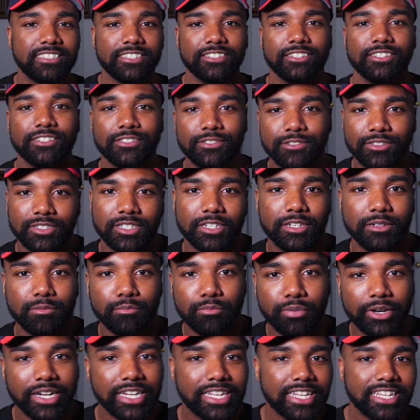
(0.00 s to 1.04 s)
there's a
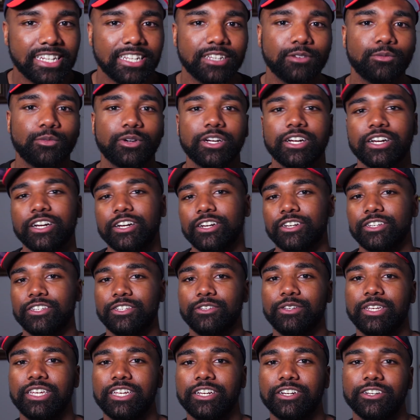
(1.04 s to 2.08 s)
break in it where you
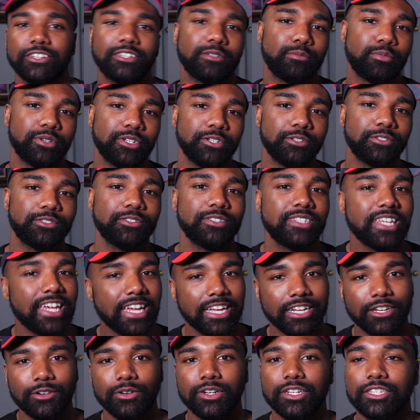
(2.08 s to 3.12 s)
hear the producer
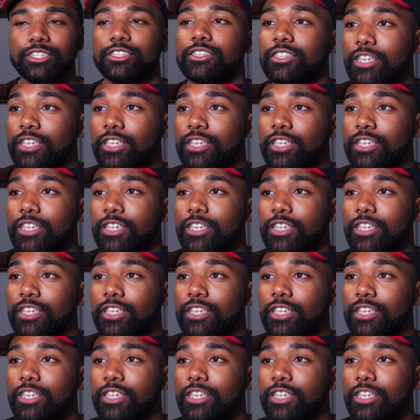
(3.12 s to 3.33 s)
tag going,